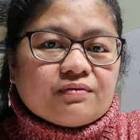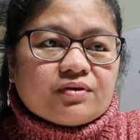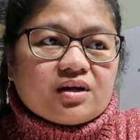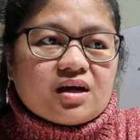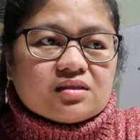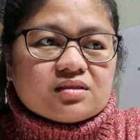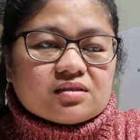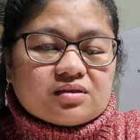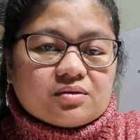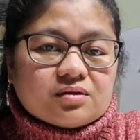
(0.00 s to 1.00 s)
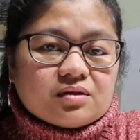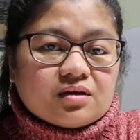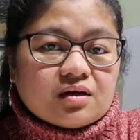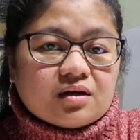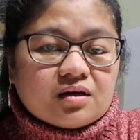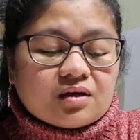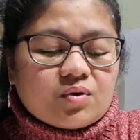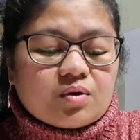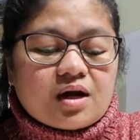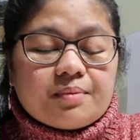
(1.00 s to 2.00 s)
for the answer ng
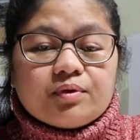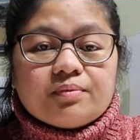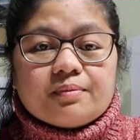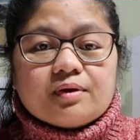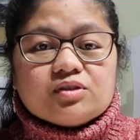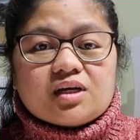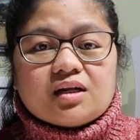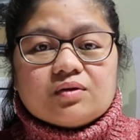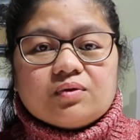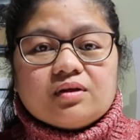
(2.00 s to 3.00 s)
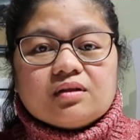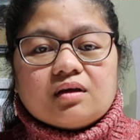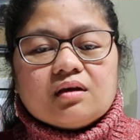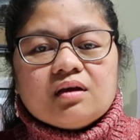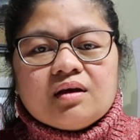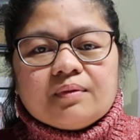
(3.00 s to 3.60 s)
kung na-approve na ba yung channel ko, hindi.